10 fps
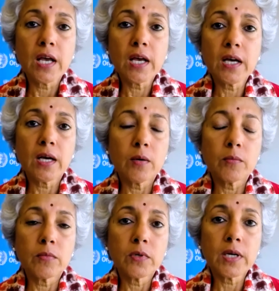
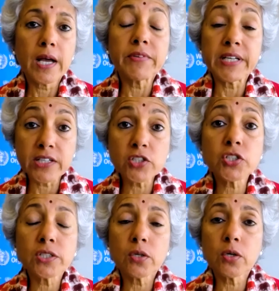have an
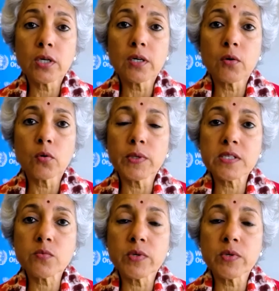edge always